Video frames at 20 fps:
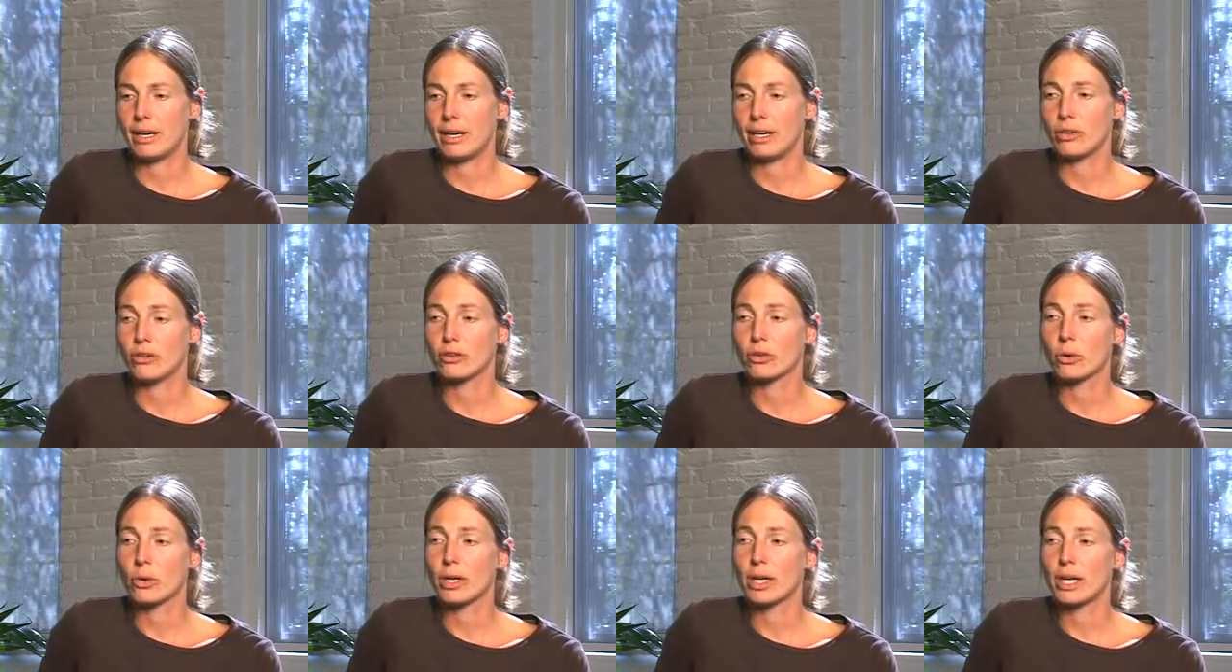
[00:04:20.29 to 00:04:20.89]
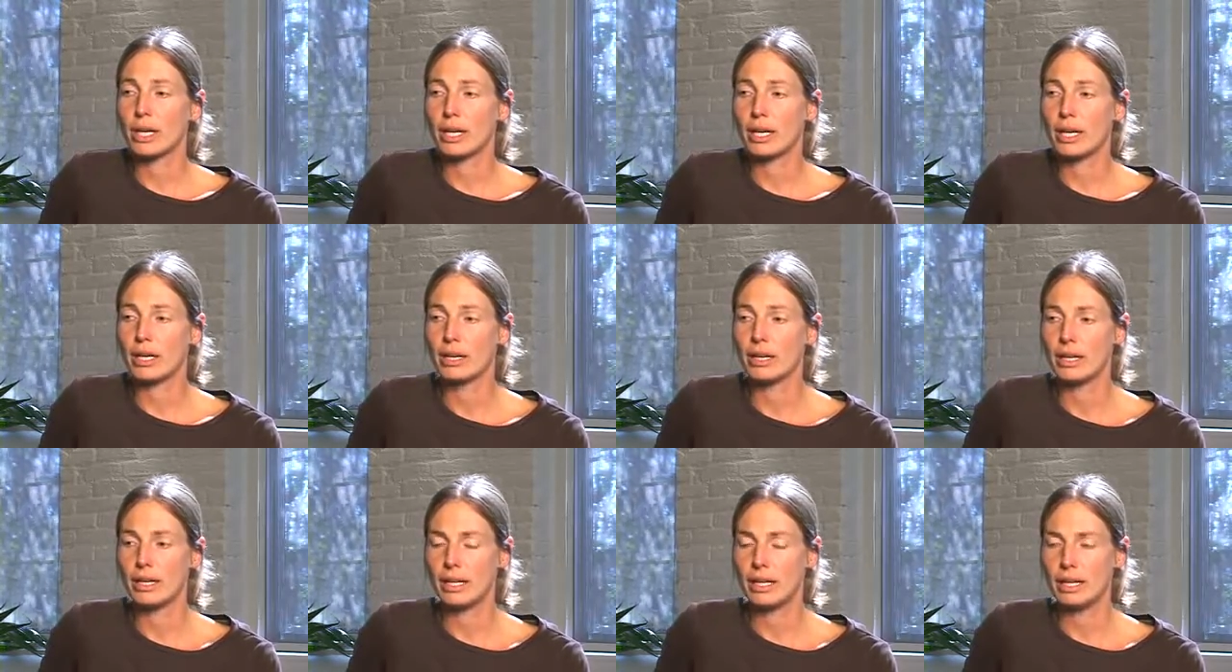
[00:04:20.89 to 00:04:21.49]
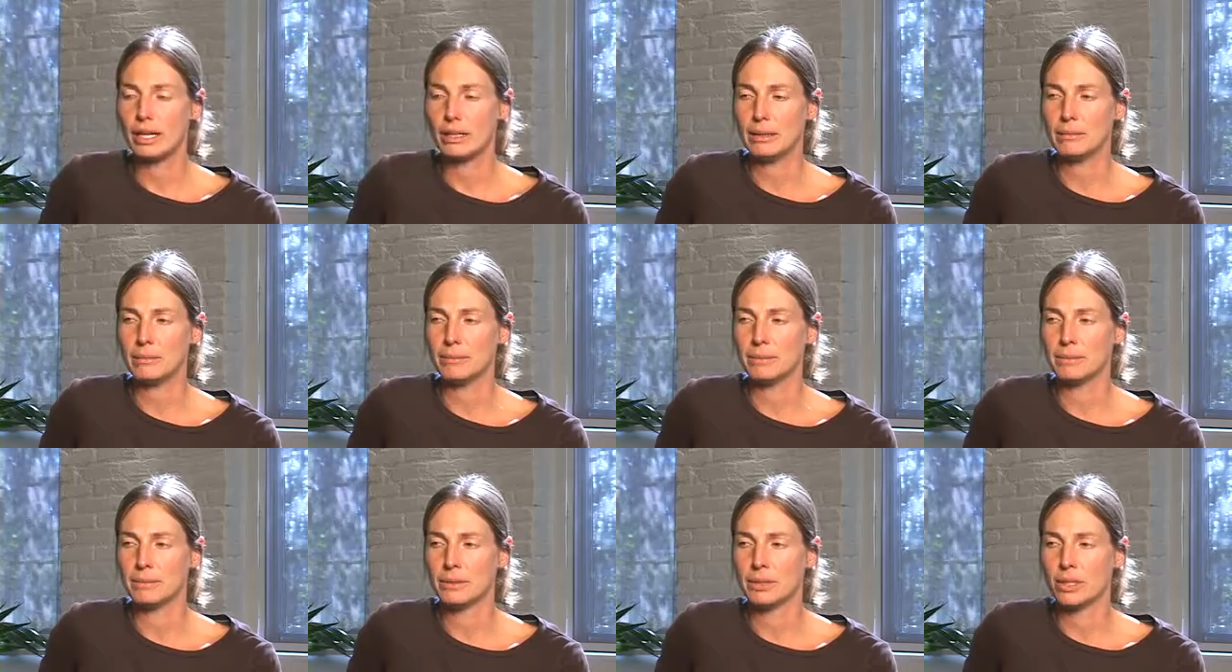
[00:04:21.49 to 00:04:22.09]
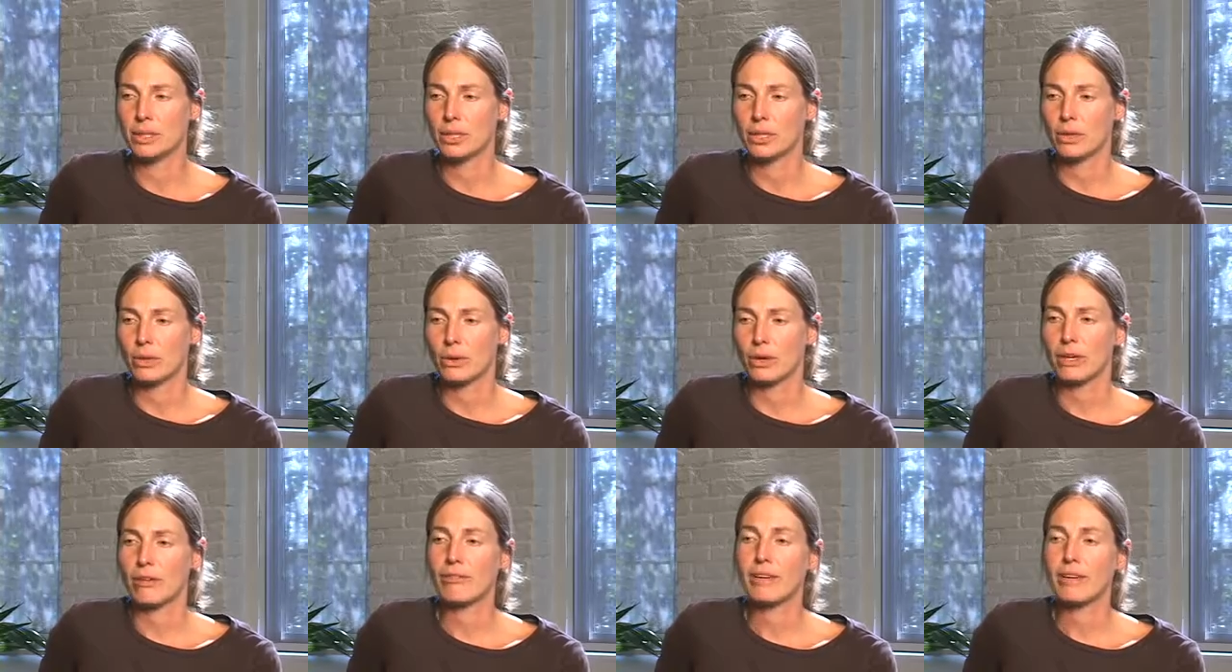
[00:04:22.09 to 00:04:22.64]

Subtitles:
story or an